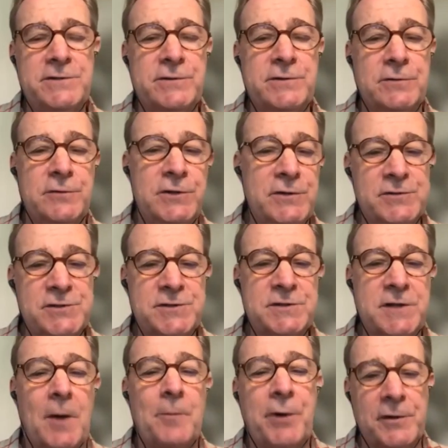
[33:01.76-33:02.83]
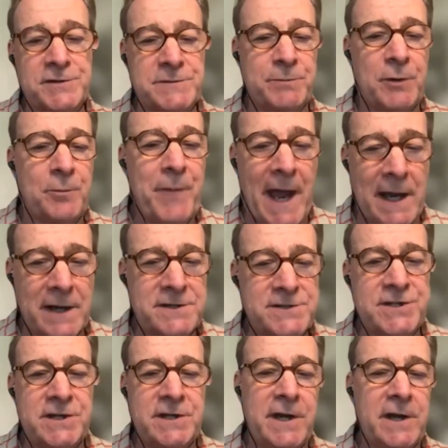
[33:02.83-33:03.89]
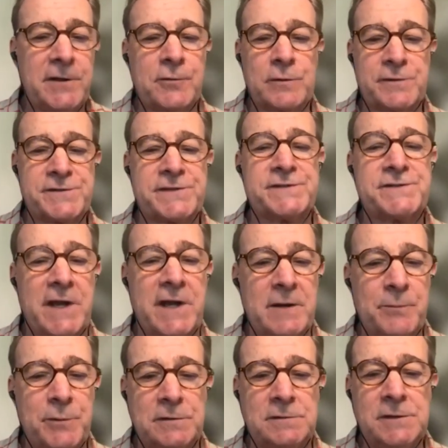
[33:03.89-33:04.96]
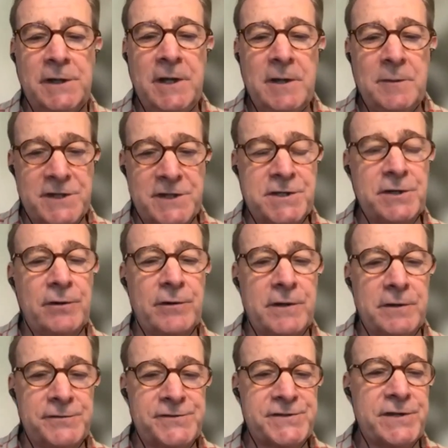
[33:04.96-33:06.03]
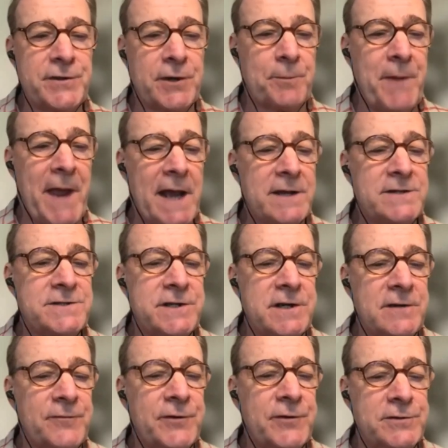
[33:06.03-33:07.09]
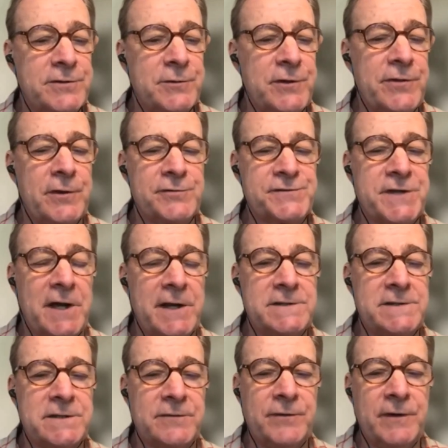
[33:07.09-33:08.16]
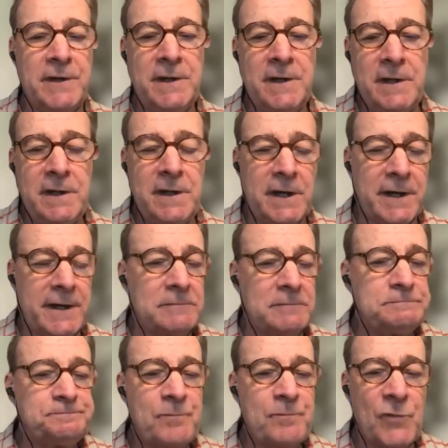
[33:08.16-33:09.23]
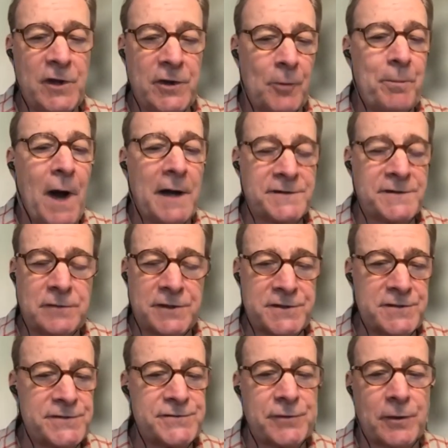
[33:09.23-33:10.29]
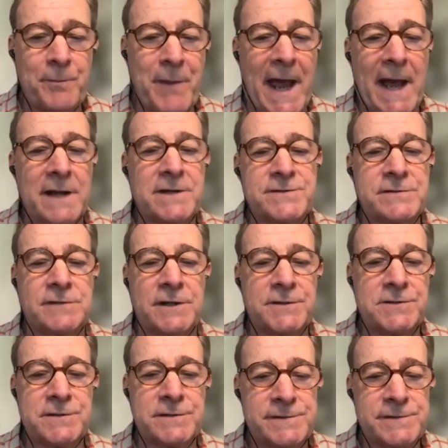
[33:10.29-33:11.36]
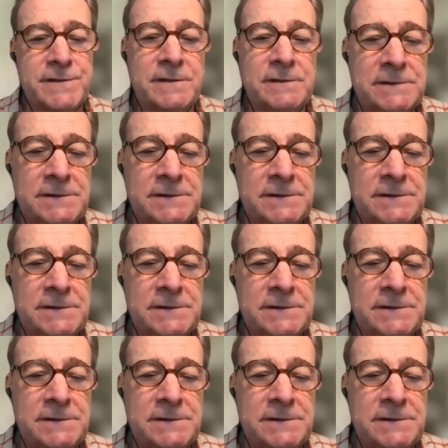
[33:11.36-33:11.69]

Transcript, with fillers: to use compostable packaging and or sustainable materials in their packaging if they're doing those kinds of um, you know, box lunches or packaged lunches?